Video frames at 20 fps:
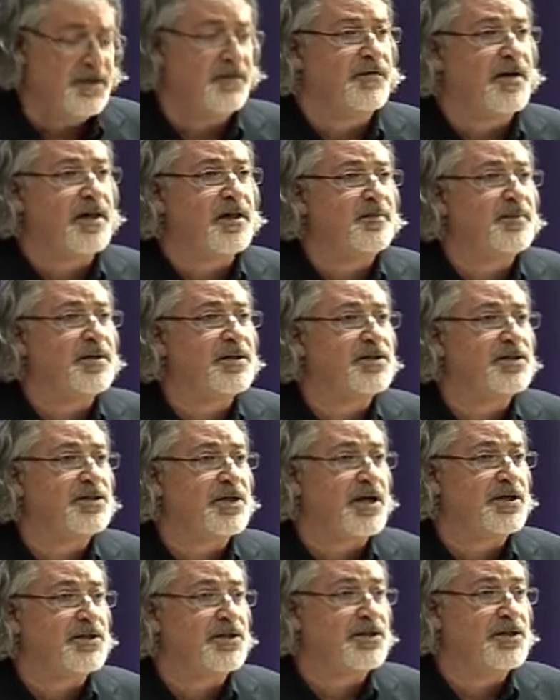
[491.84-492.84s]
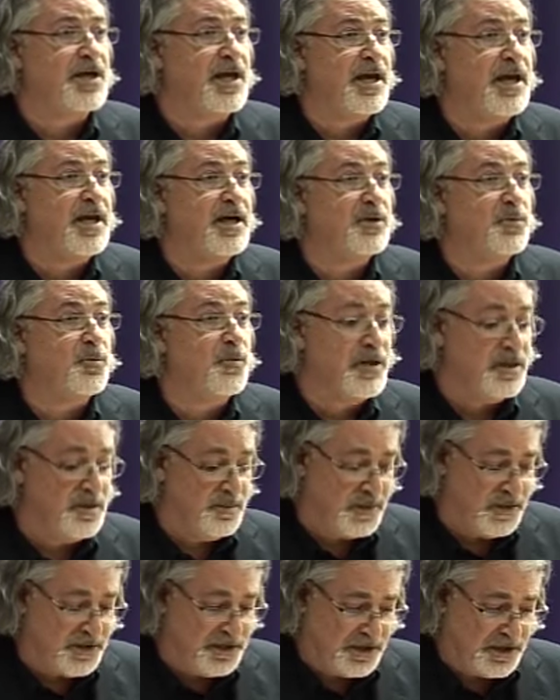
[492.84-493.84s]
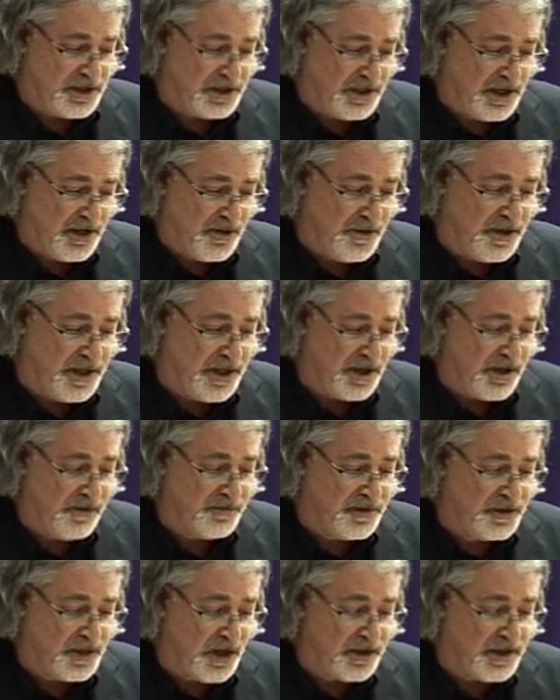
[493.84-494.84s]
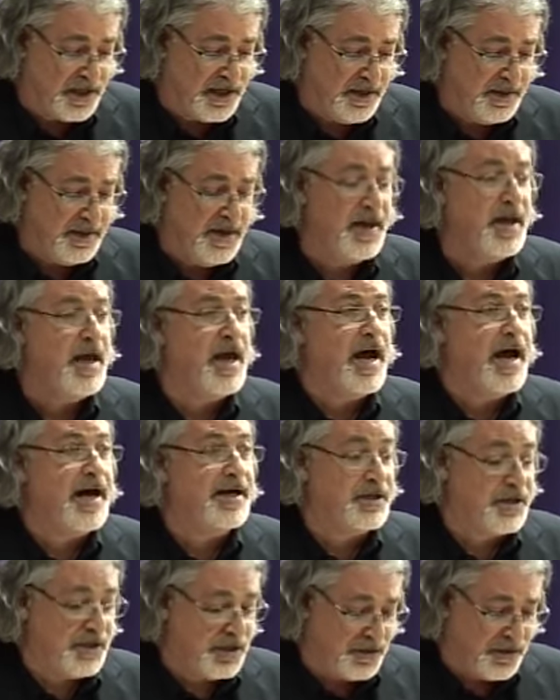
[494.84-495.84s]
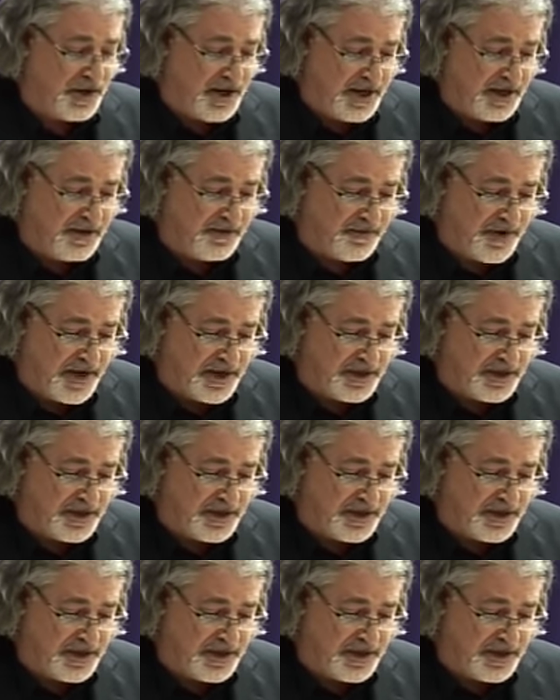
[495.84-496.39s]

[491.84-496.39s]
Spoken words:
Developments such as Ian Wilmot's cloning of Dolly, and Craig